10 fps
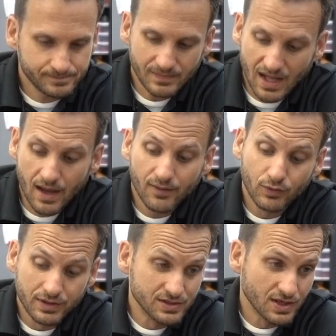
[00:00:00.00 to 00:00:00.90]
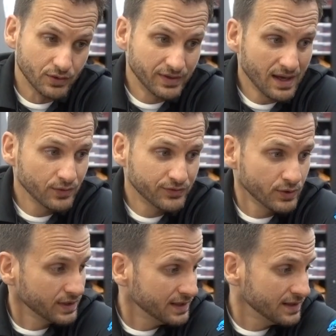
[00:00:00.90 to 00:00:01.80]
Now I have one of these yellow towels
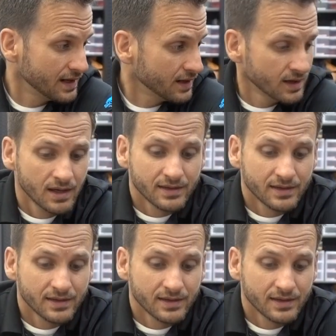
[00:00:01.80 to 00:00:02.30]
soaking in there.